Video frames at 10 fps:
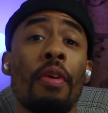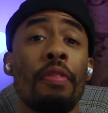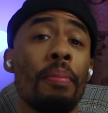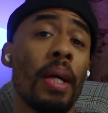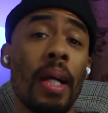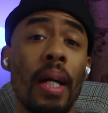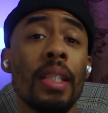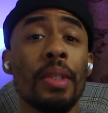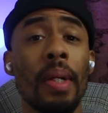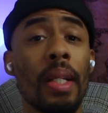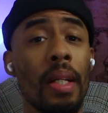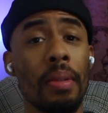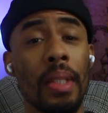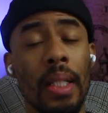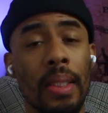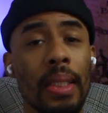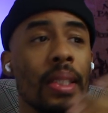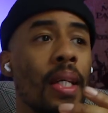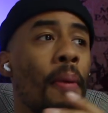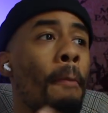work for my college right now that I
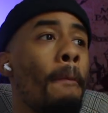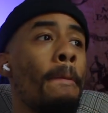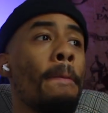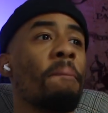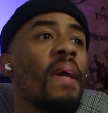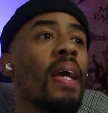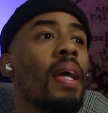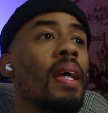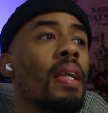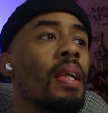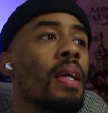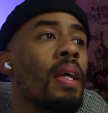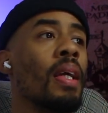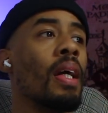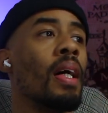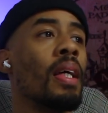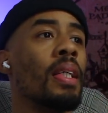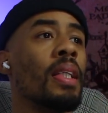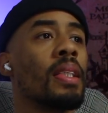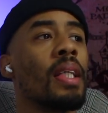teach at, and uh,
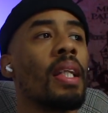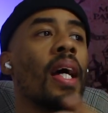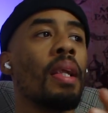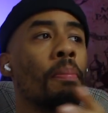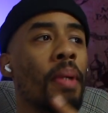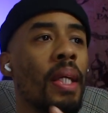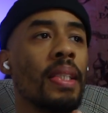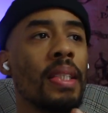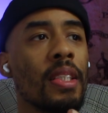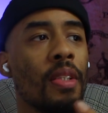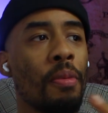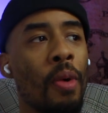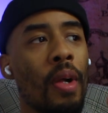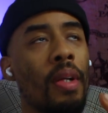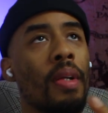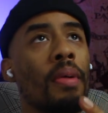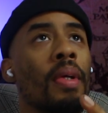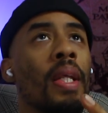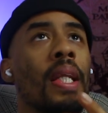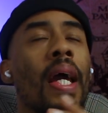there's a lot of pieces of work
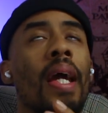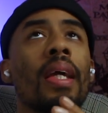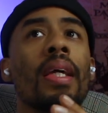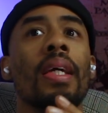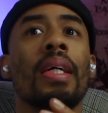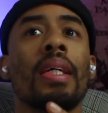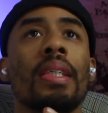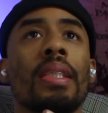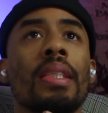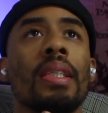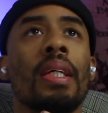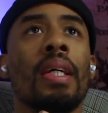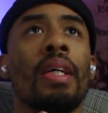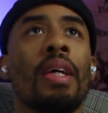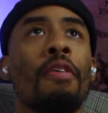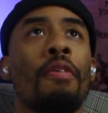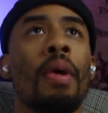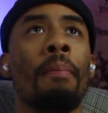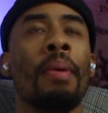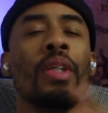that is
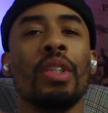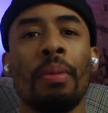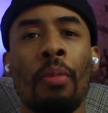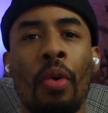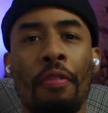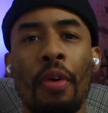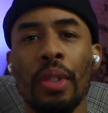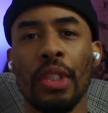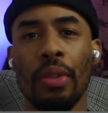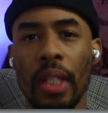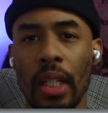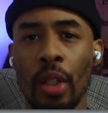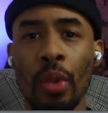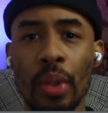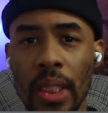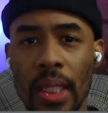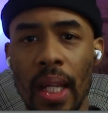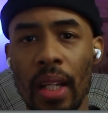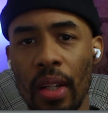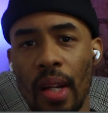builds more focus on the illusion
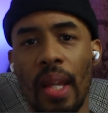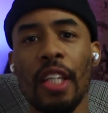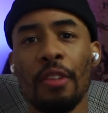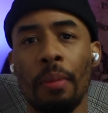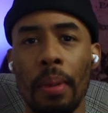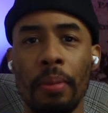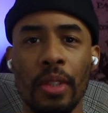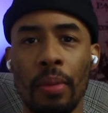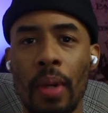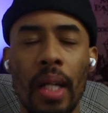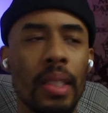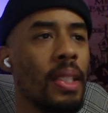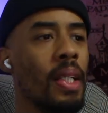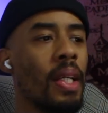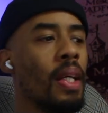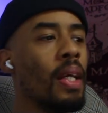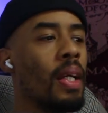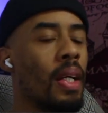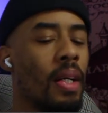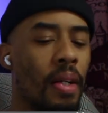that it creates for people to watch.
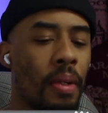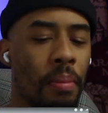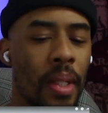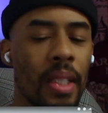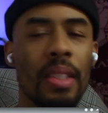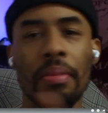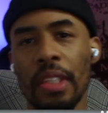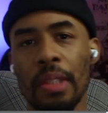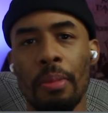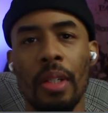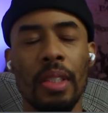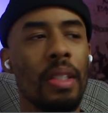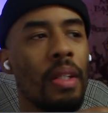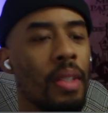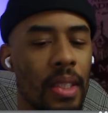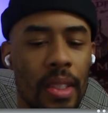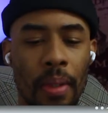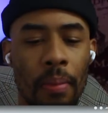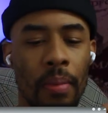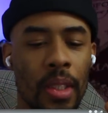Um, here's something small to notice.
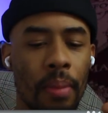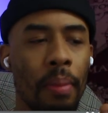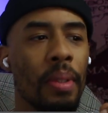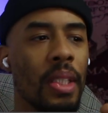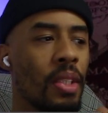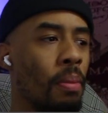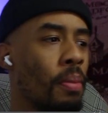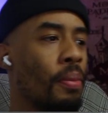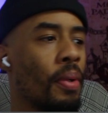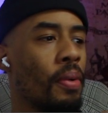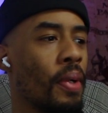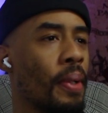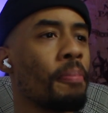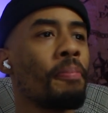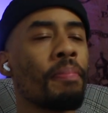So I'm gonna put this on mute real quick.